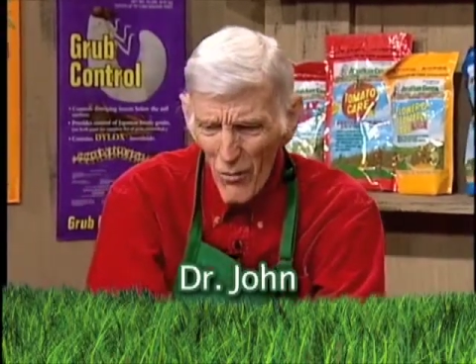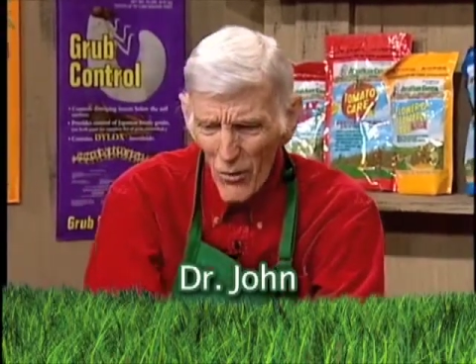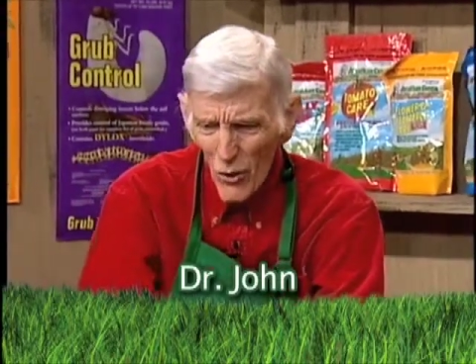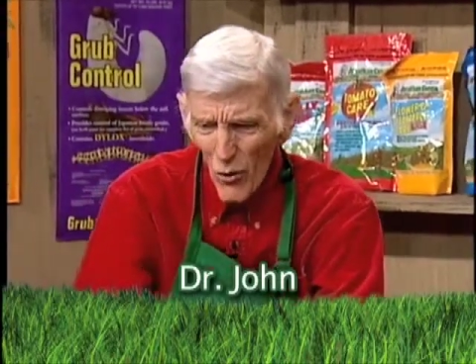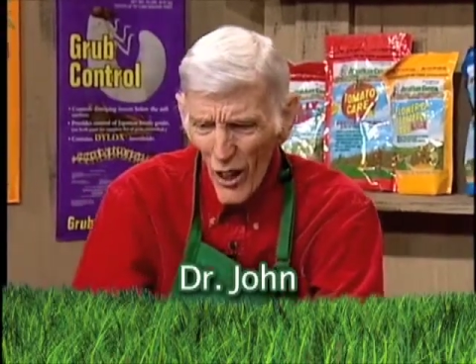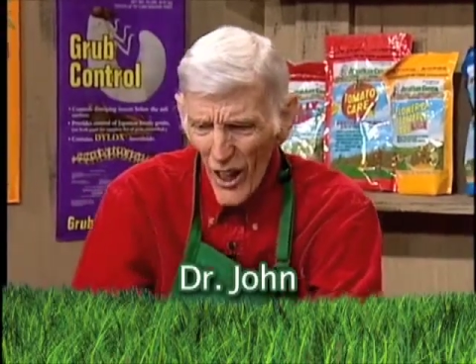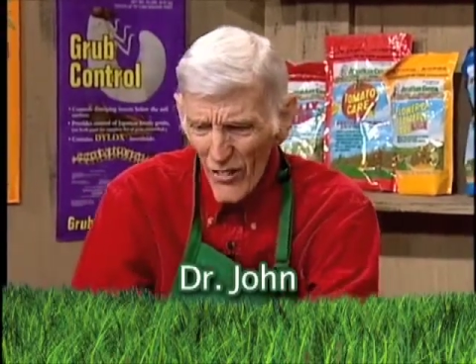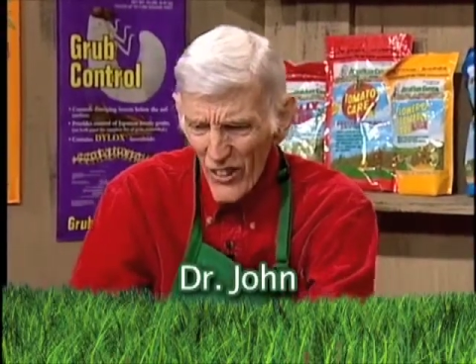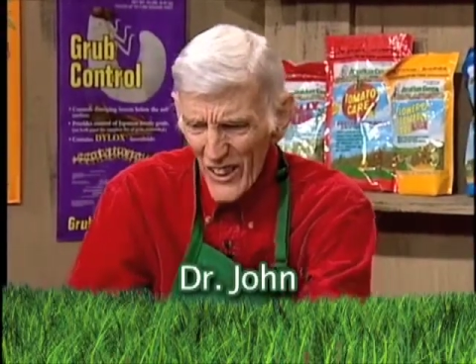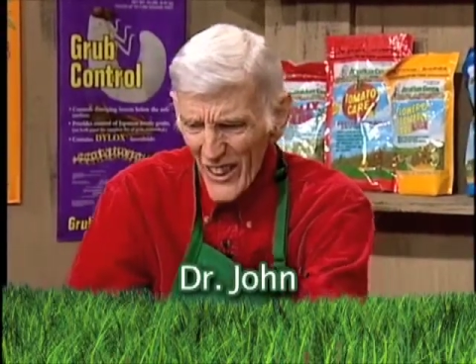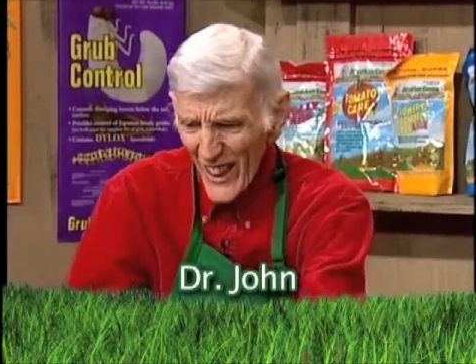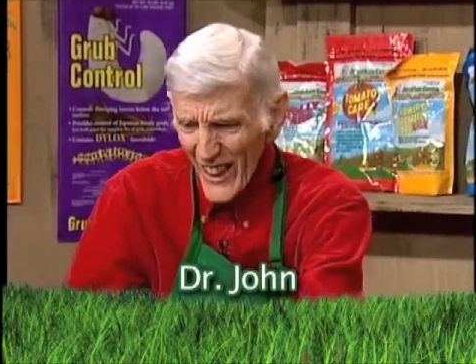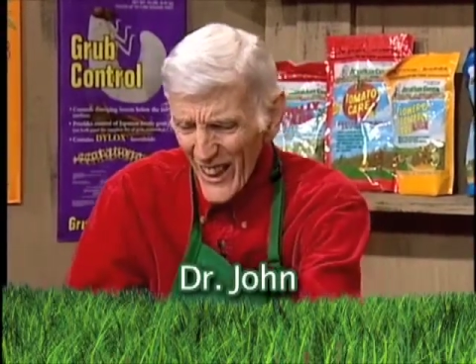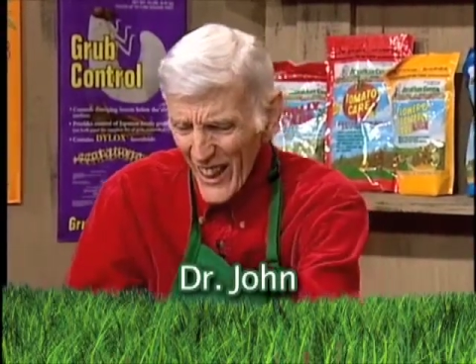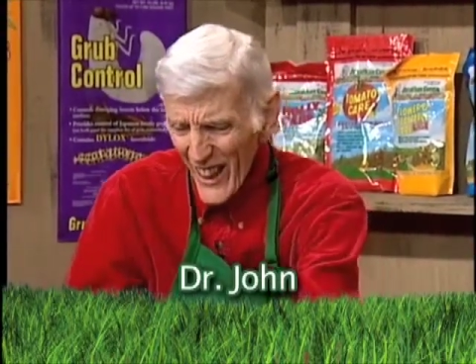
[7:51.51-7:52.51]
do I have to
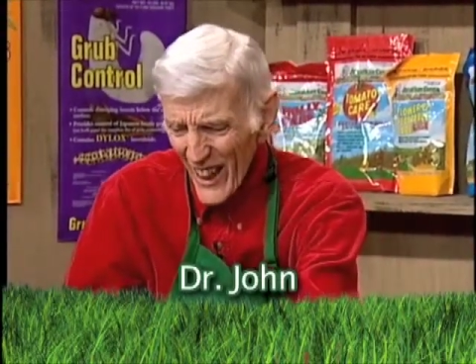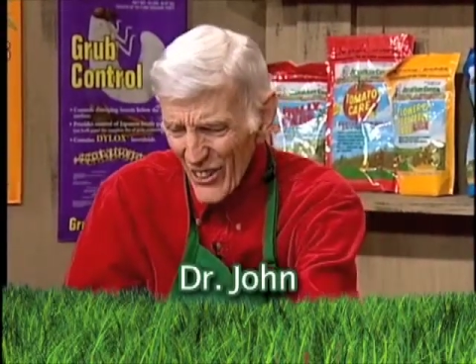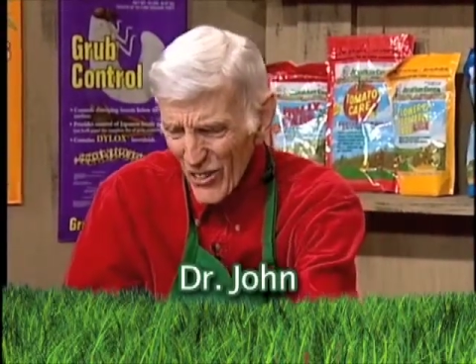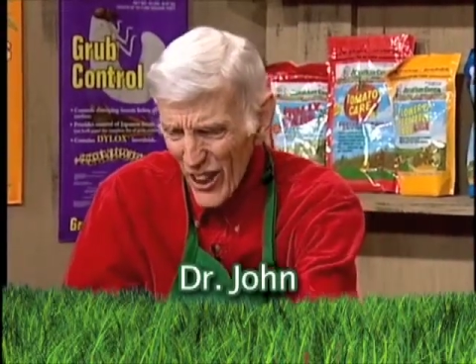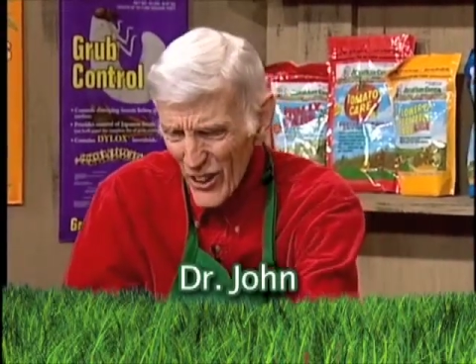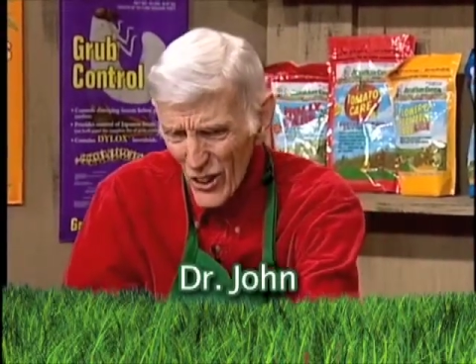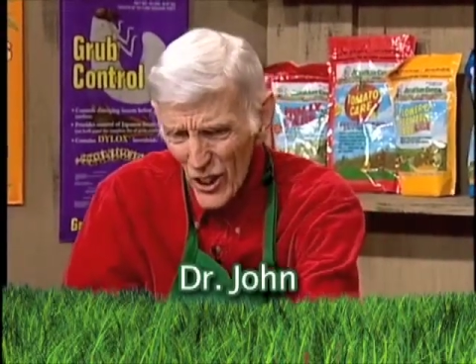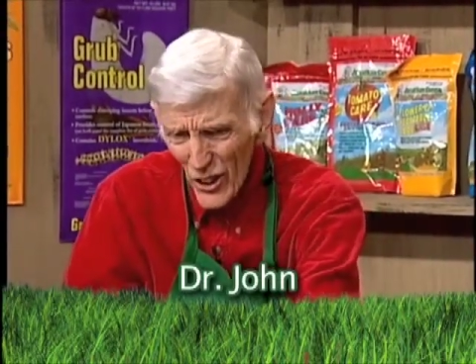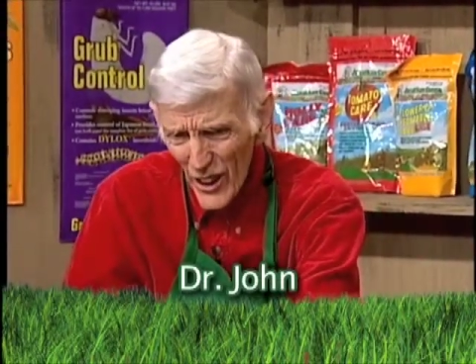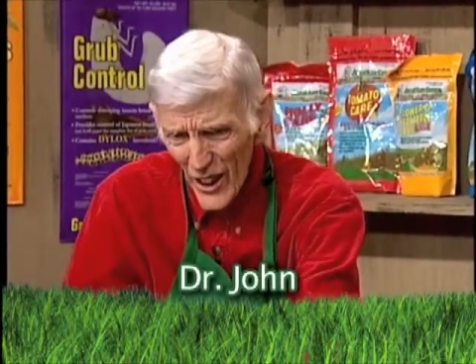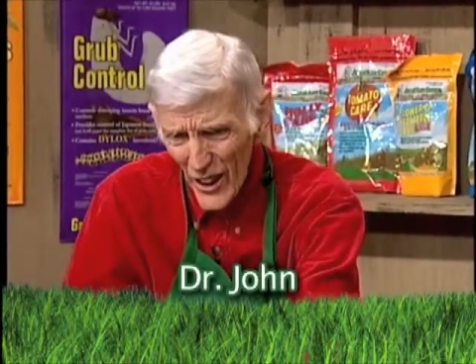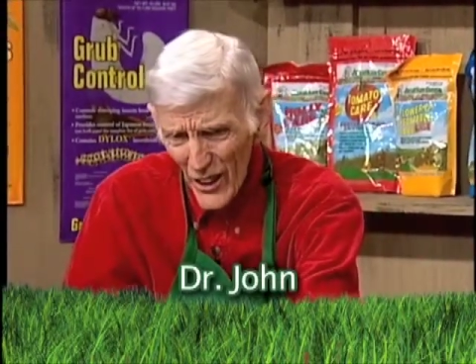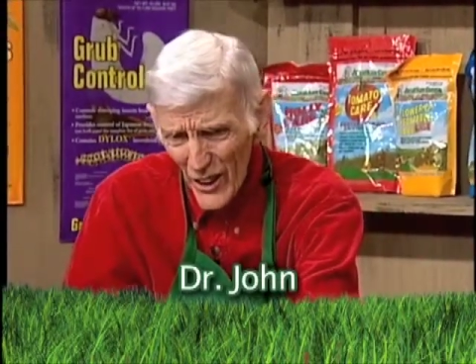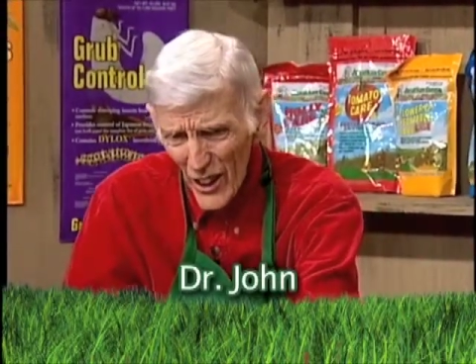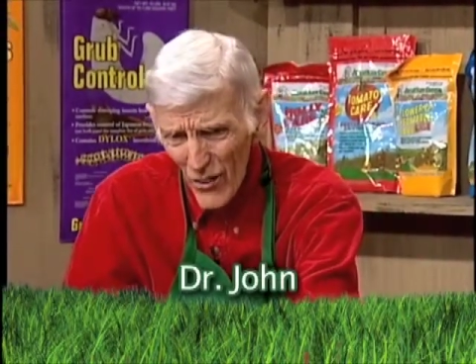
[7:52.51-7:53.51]
sign a contract to get
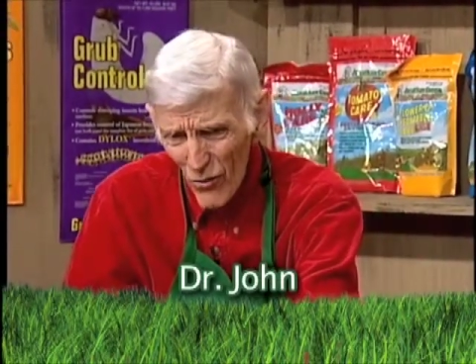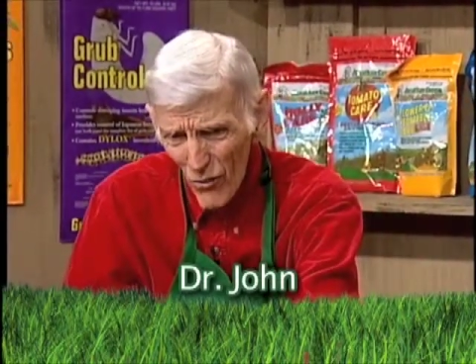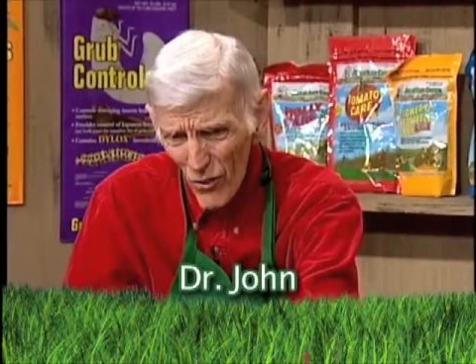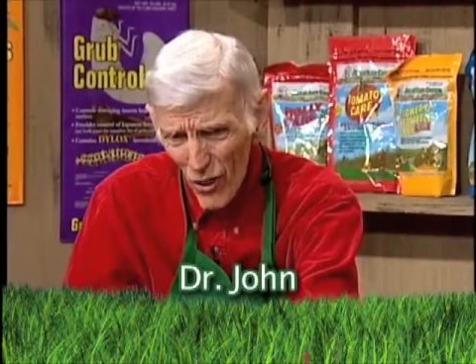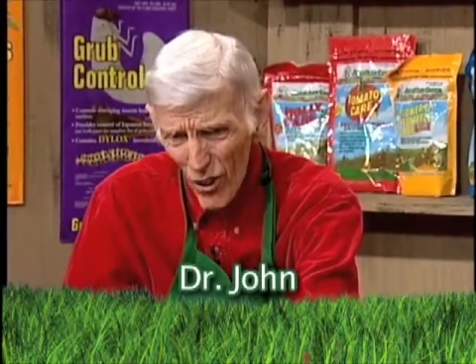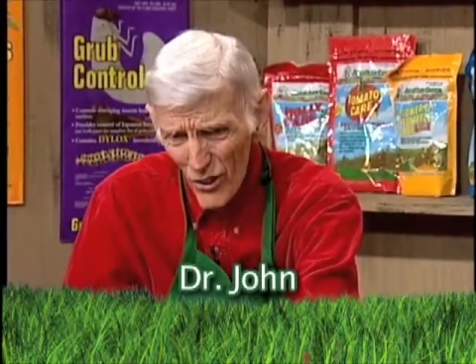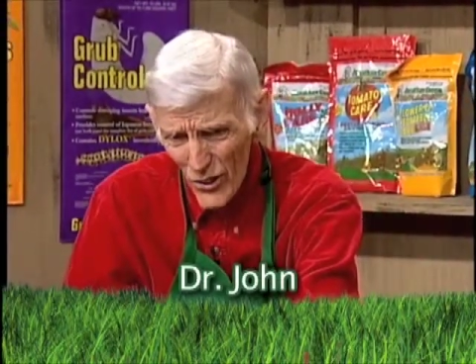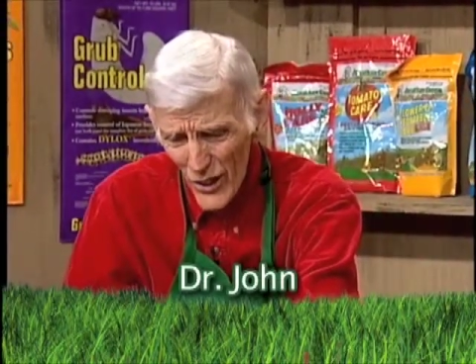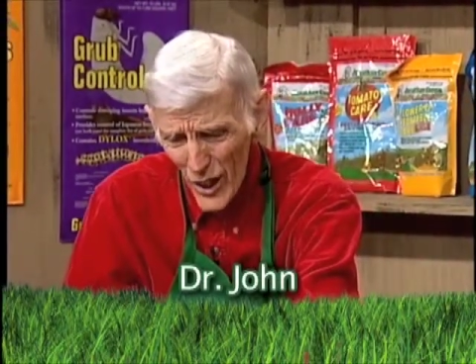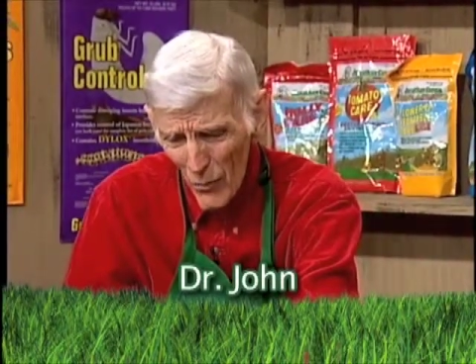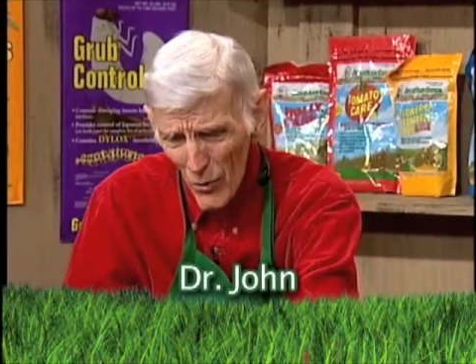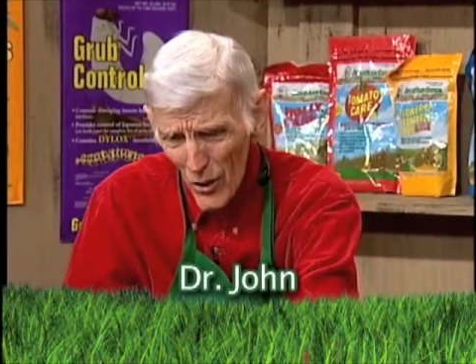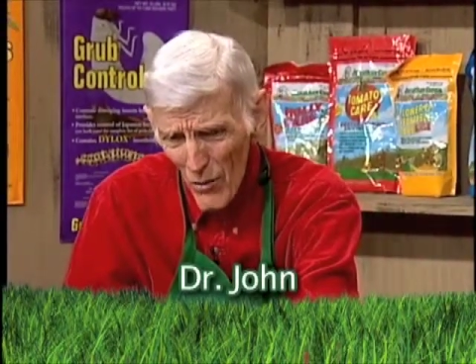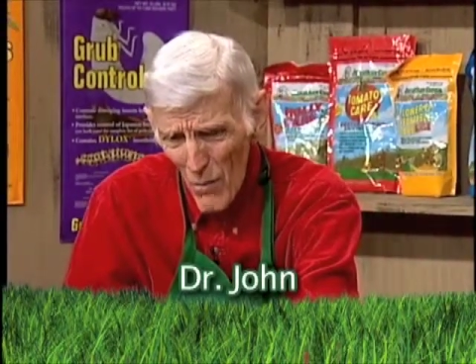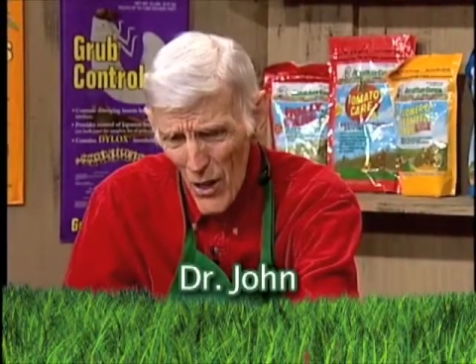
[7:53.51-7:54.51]
it done all
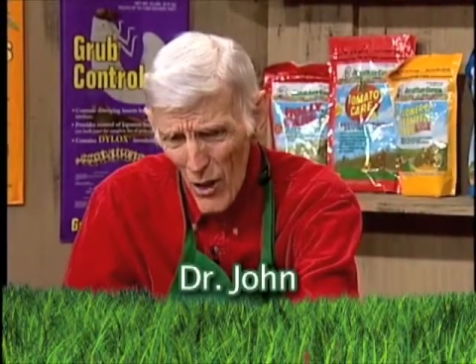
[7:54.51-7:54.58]
summer,